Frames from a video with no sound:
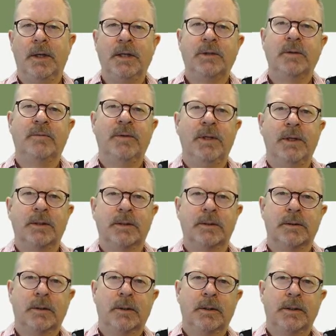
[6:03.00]
each of
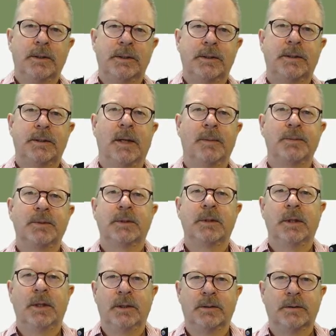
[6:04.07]
these steps
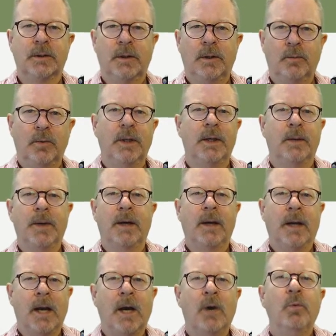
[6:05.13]
is really
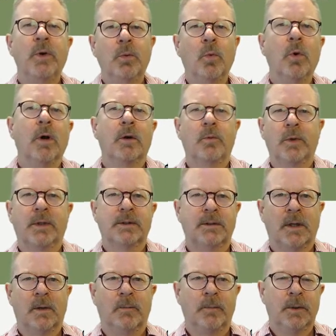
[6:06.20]
about how we work with
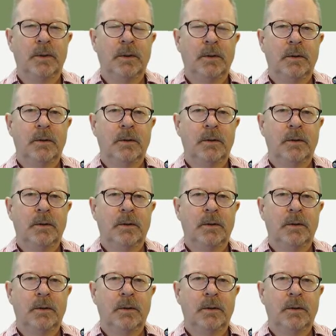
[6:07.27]
some